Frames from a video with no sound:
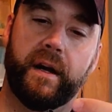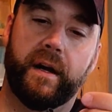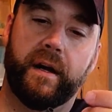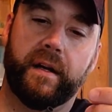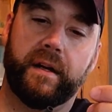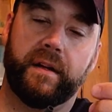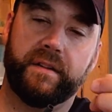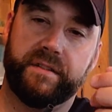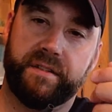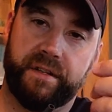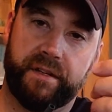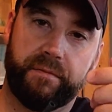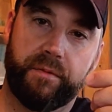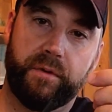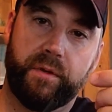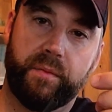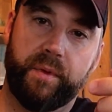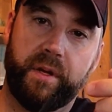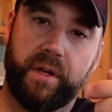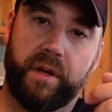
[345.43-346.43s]
because there
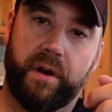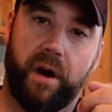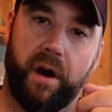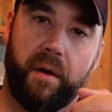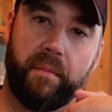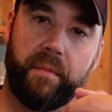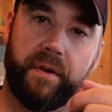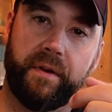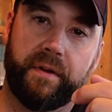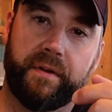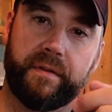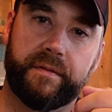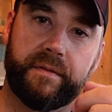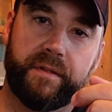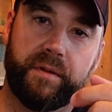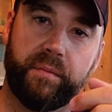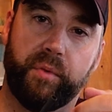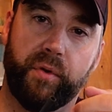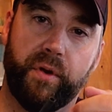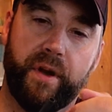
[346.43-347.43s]
will be carbon
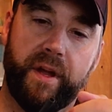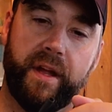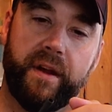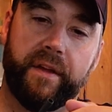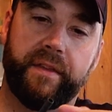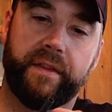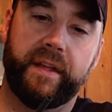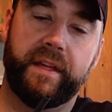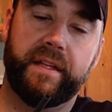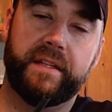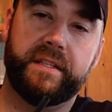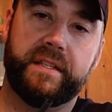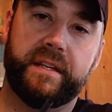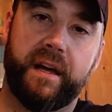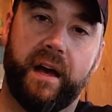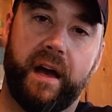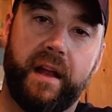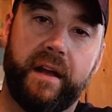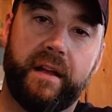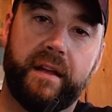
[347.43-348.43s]
debris on the
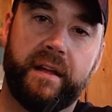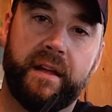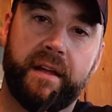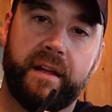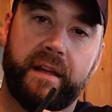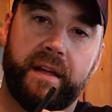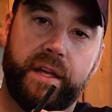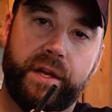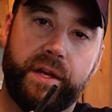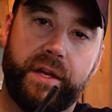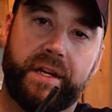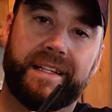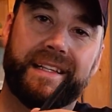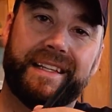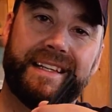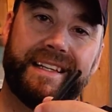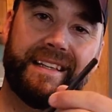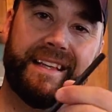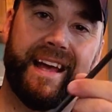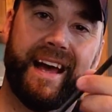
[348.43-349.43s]
inside, you
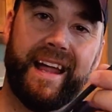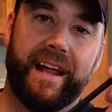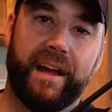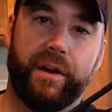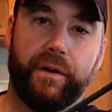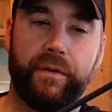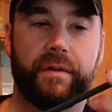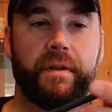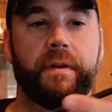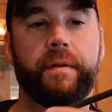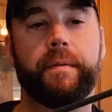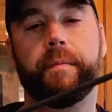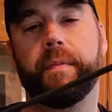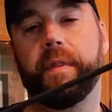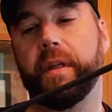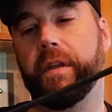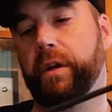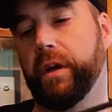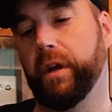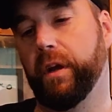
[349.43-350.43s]
clean that out. And
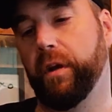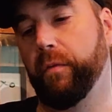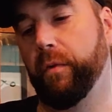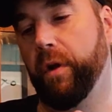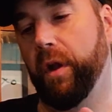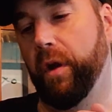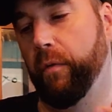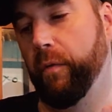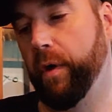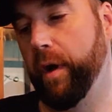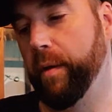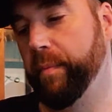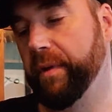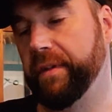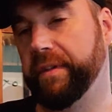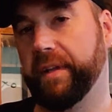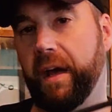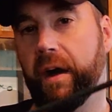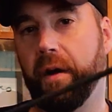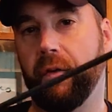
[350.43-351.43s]
then you're going to want to wipe
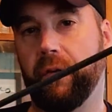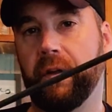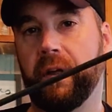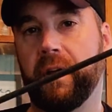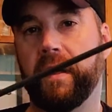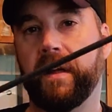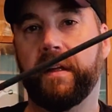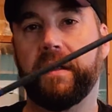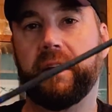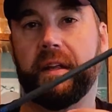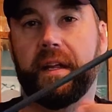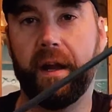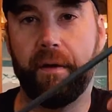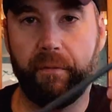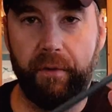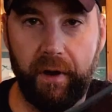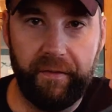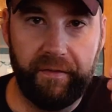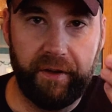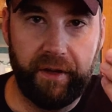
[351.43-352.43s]
it down, get
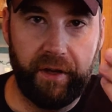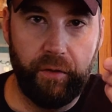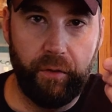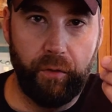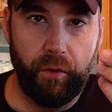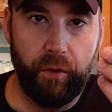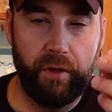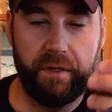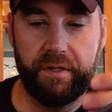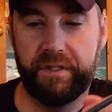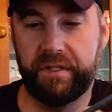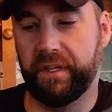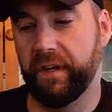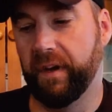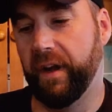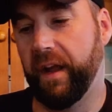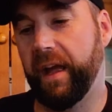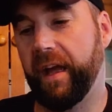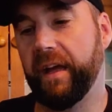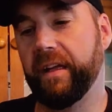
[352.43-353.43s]
rid of any oils in
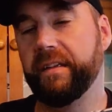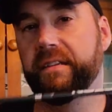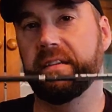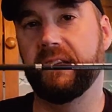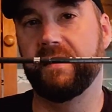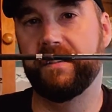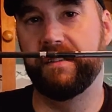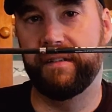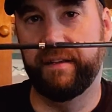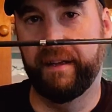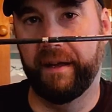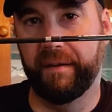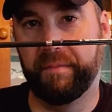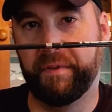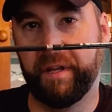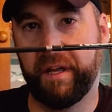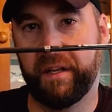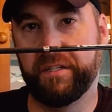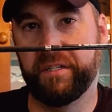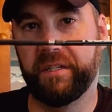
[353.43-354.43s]
your hands. So you see I'm
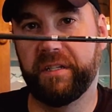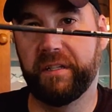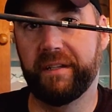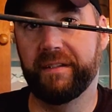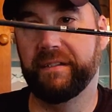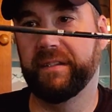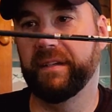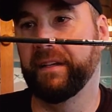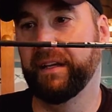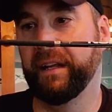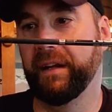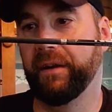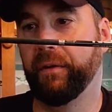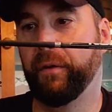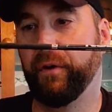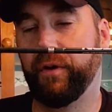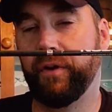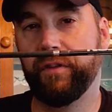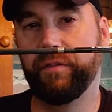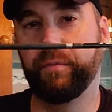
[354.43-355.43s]
touching this, I'm getting
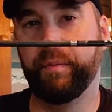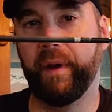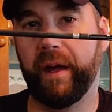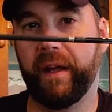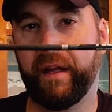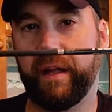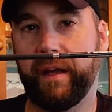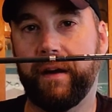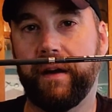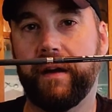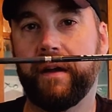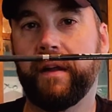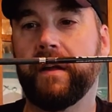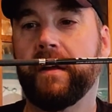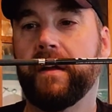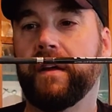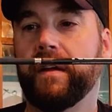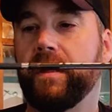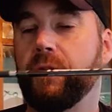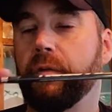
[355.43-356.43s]
oils back here.
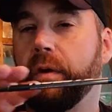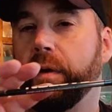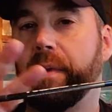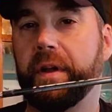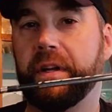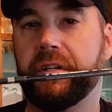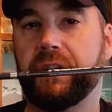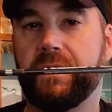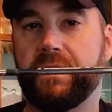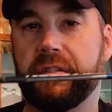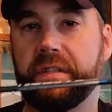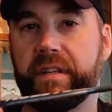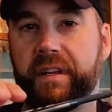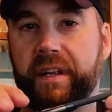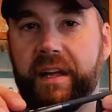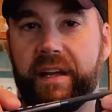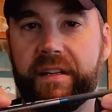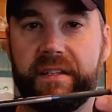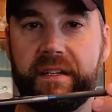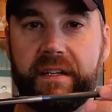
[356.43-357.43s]
You want to make sure it's a
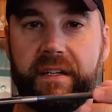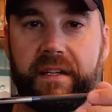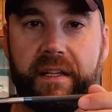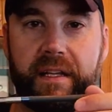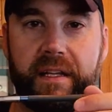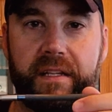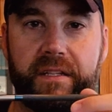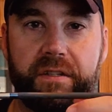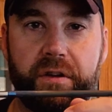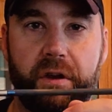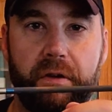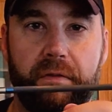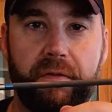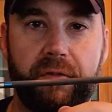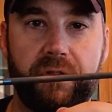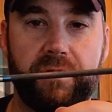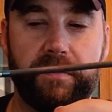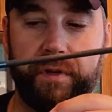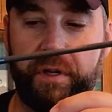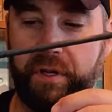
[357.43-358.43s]
nice and clean
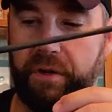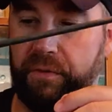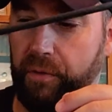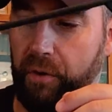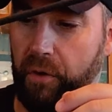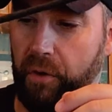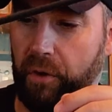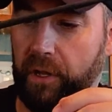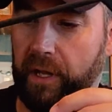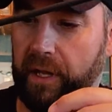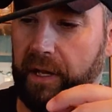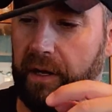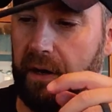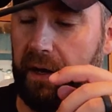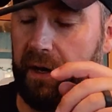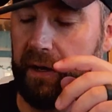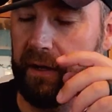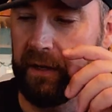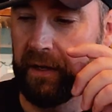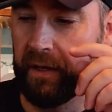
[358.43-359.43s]
surface when you're rolling
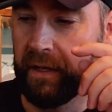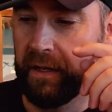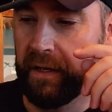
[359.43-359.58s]
on